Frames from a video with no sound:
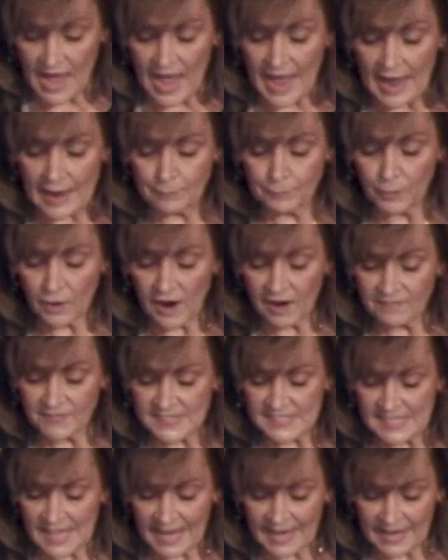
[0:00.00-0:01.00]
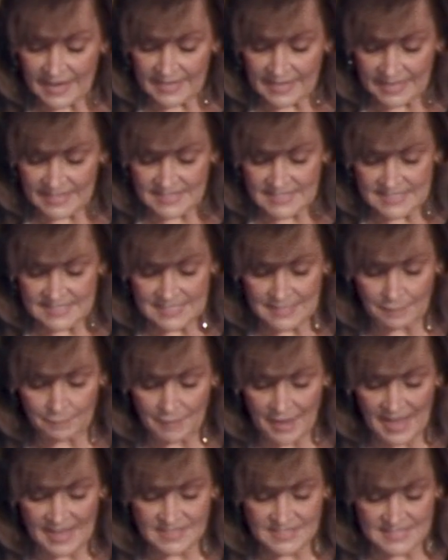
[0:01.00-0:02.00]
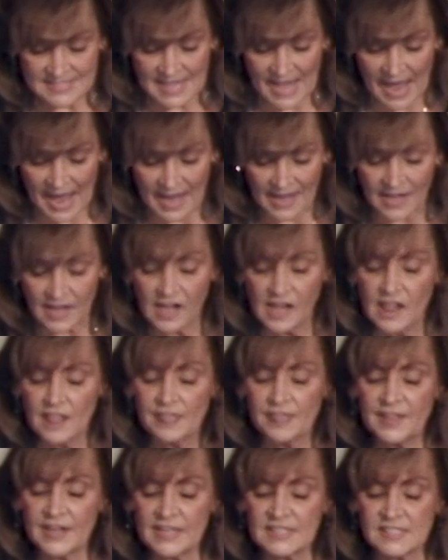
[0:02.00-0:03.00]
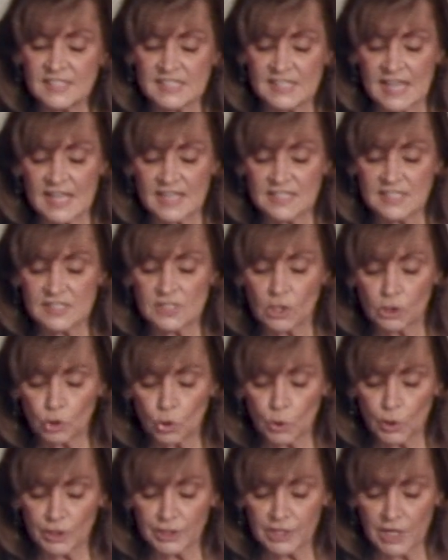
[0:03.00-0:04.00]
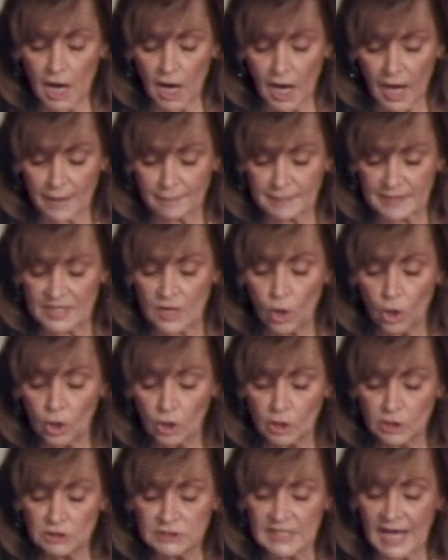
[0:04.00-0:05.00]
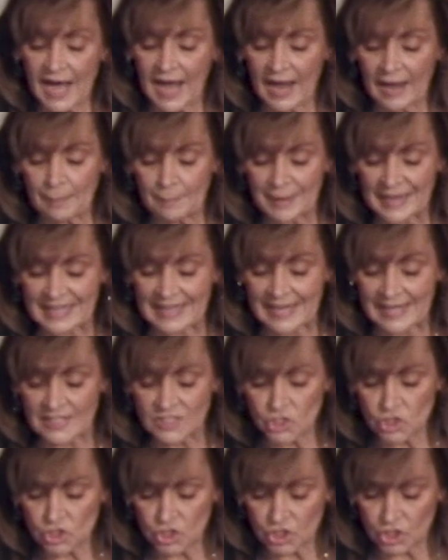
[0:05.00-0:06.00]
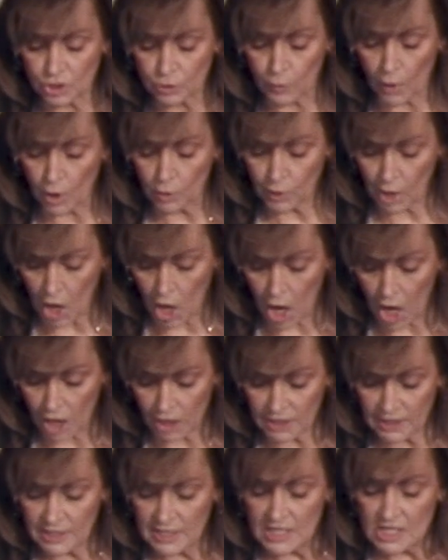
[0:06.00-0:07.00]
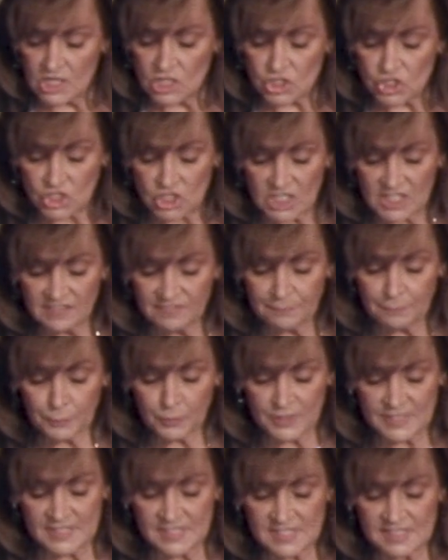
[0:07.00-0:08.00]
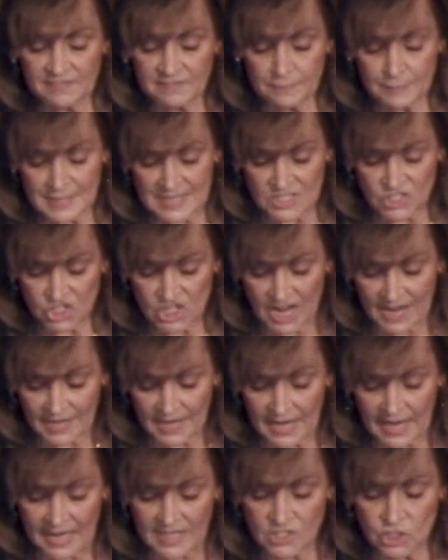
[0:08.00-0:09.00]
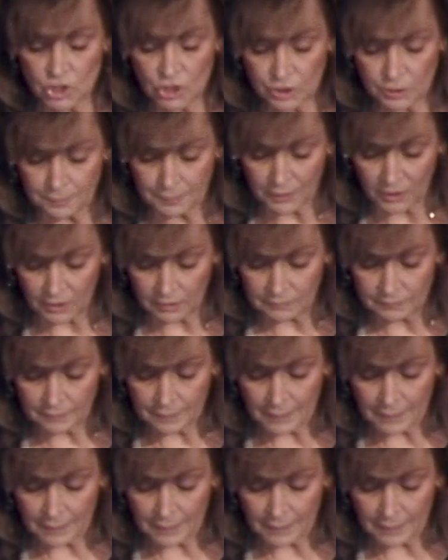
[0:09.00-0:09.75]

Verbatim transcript: and prophesy against him and say, Thus says the Lord God Behold, I am against you, O Gog, chief prince of Meshech and Tubal